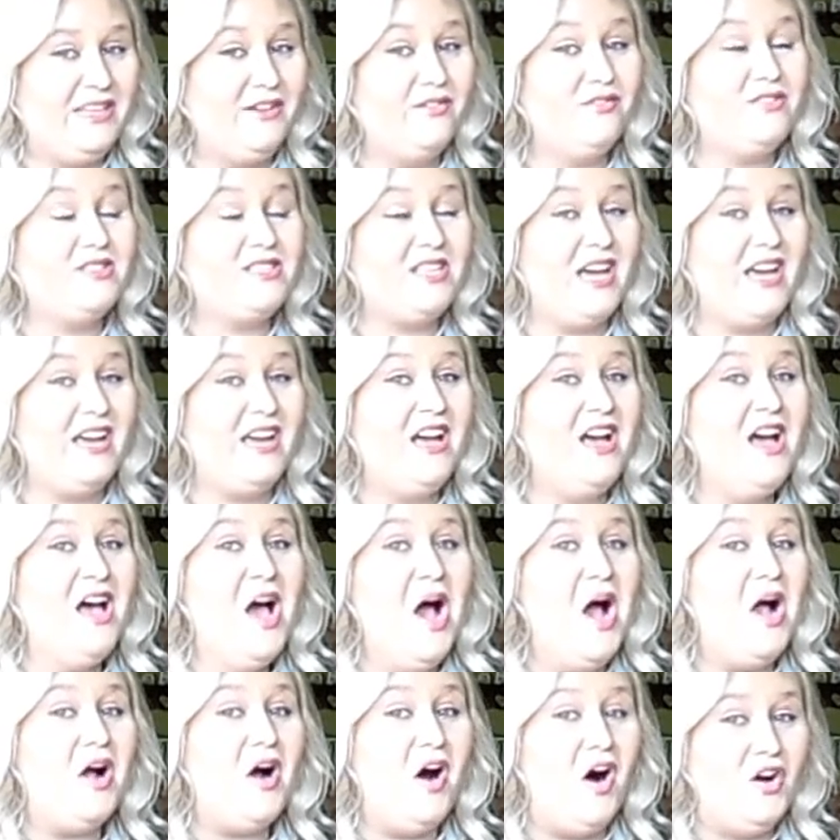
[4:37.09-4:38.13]
It was like
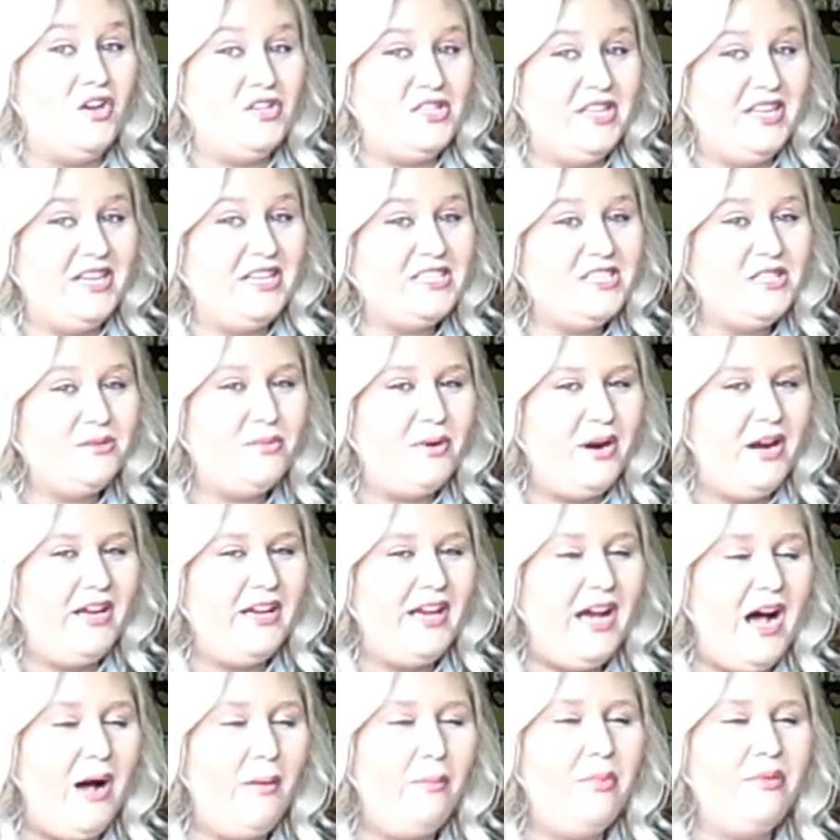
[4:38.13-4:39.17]
causing it to
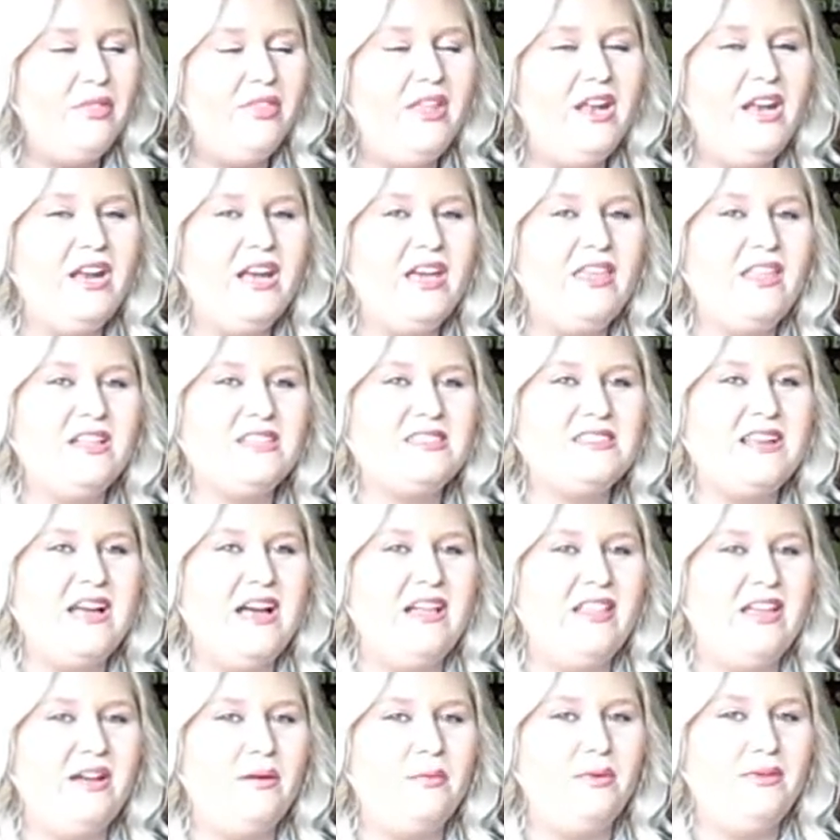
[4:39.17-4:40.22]
break out, but then again, that's
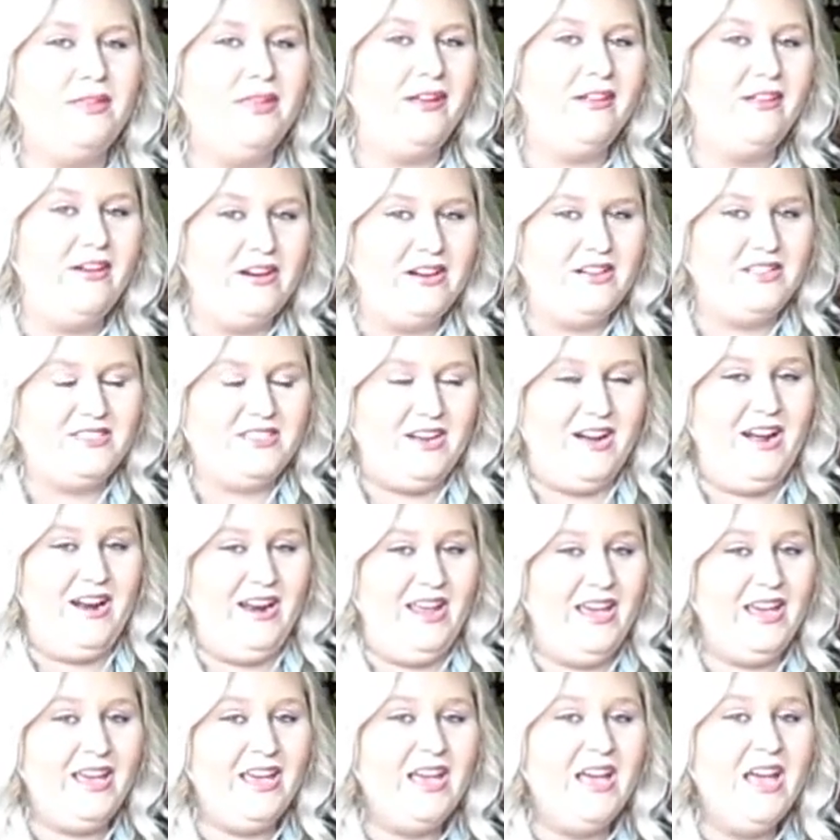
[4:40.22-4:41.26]
kind of like with the
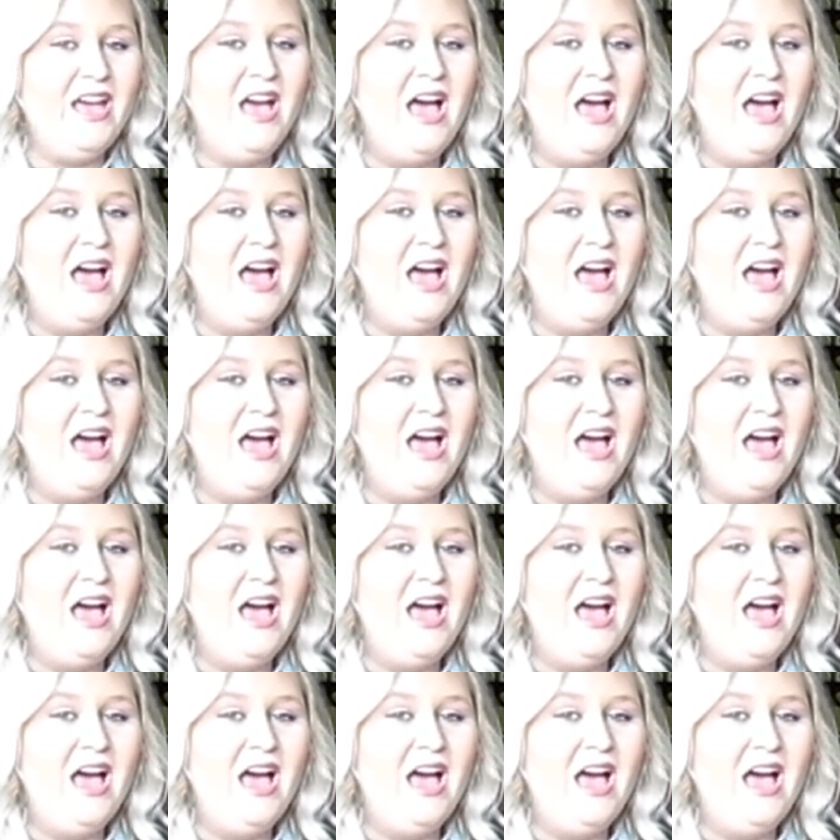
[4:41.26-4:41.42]
Clarisonic.